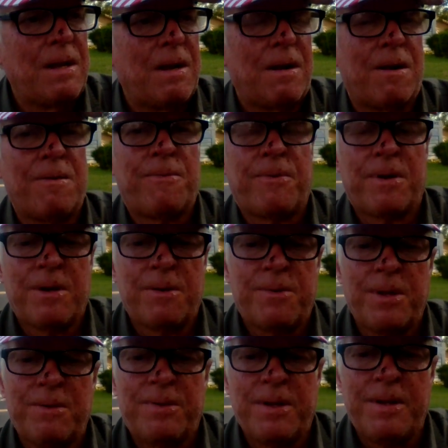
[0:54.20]

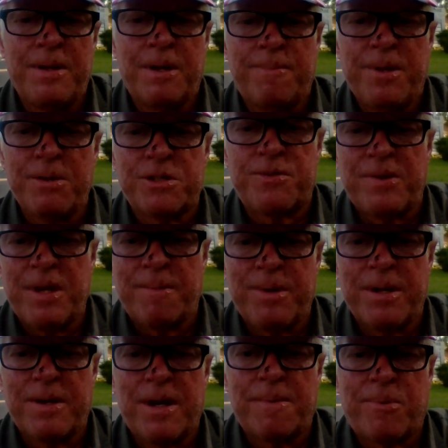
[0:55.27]
the abuse
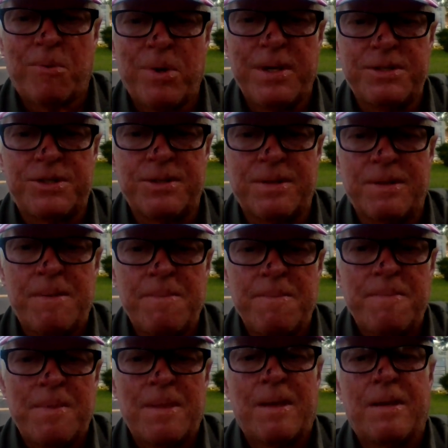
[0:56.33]
family in operation.
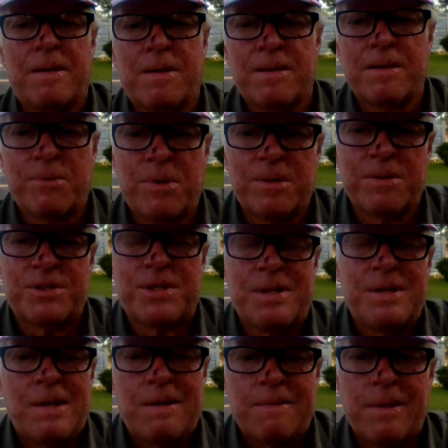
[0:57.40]
In other words,
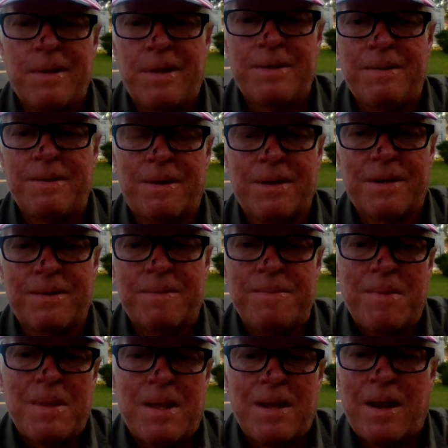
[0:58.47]
they
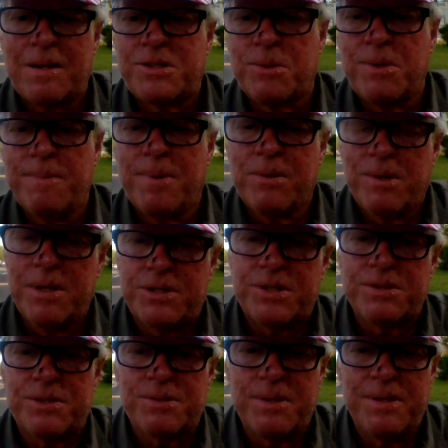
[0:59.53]
actually
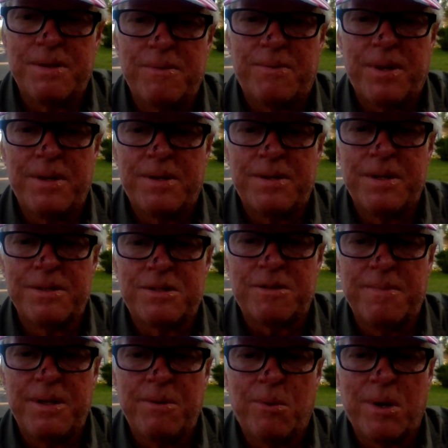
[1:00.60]
maliciously invaded into
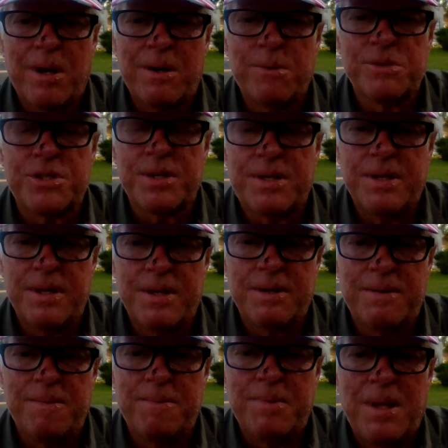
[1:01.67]
me when I was a
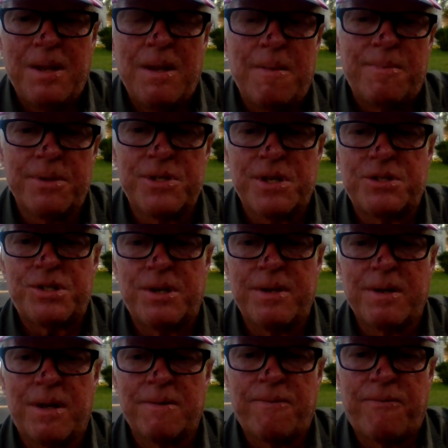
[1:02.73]
kid, positioning on